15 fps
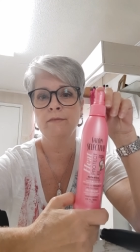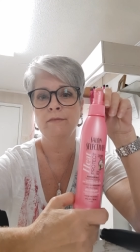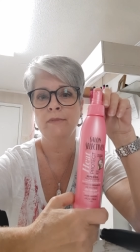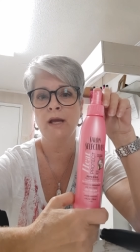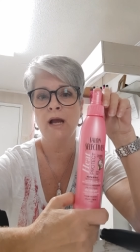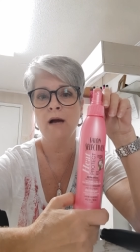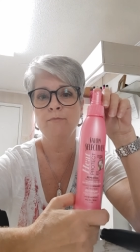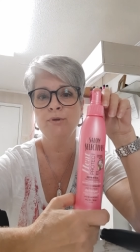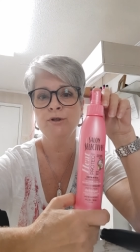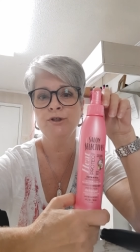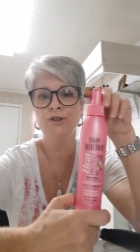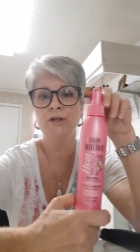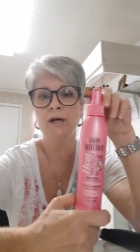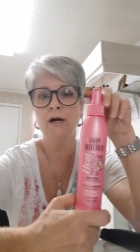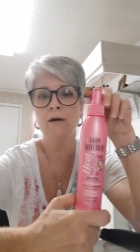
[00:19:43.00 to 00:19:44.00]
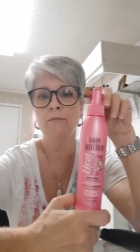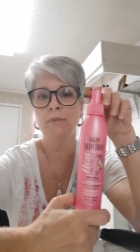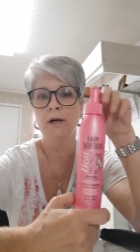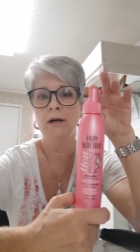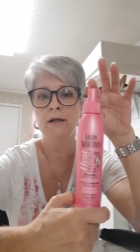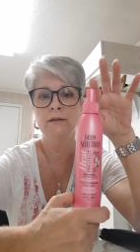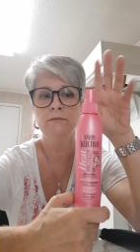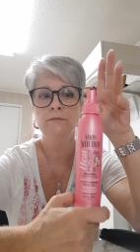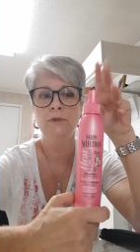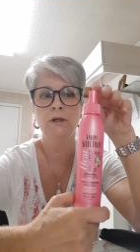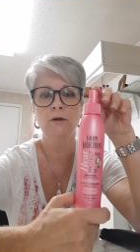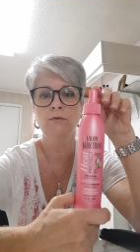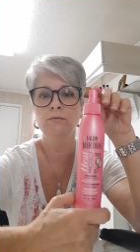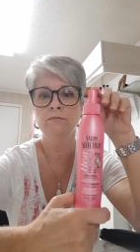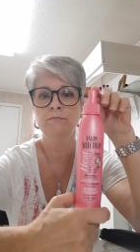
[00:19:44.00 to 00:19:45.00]
they got pushed out by
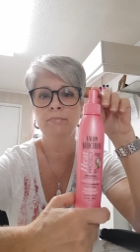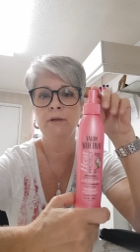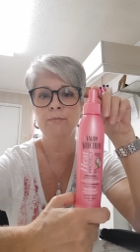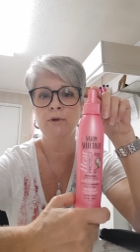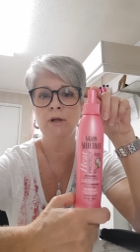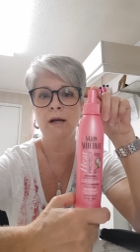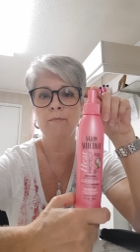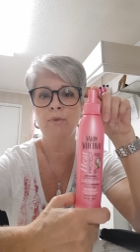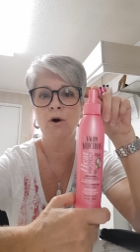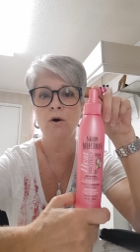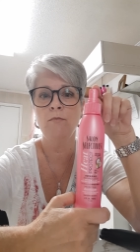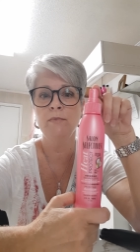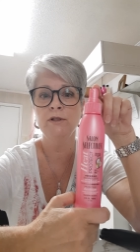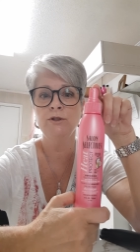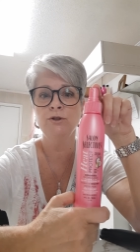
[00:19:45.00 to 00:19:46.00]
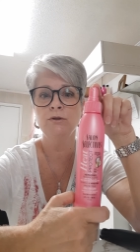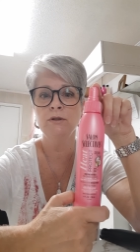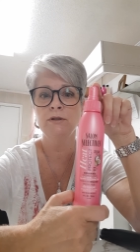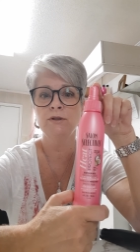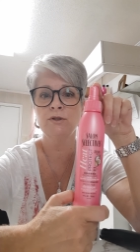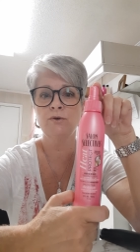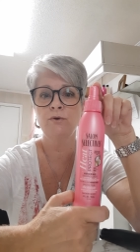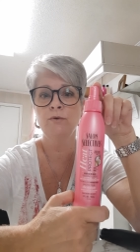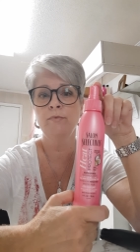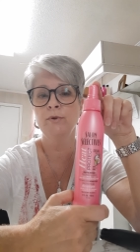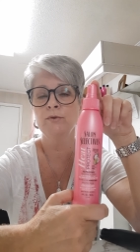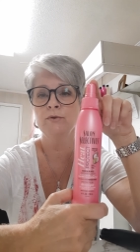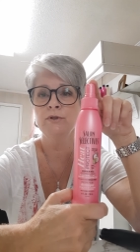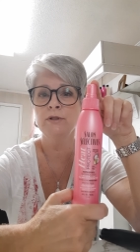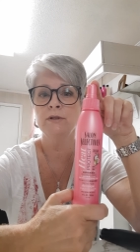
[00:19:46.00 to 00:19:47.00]
people like Paul Mitchell and
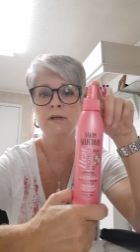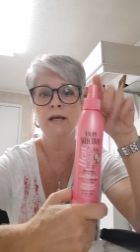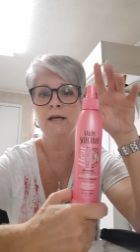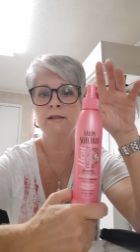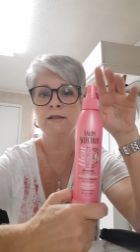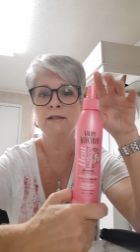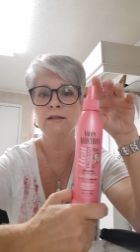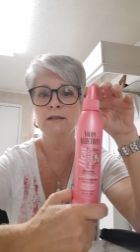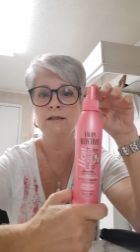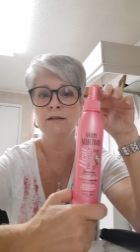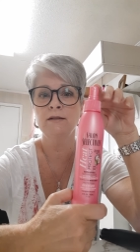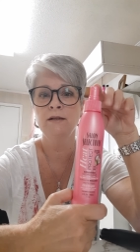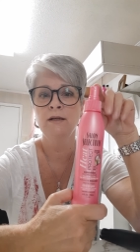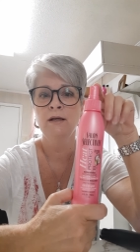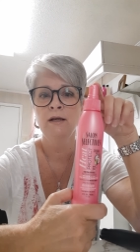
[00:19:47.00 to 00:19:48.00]
Scruples and Nexus, and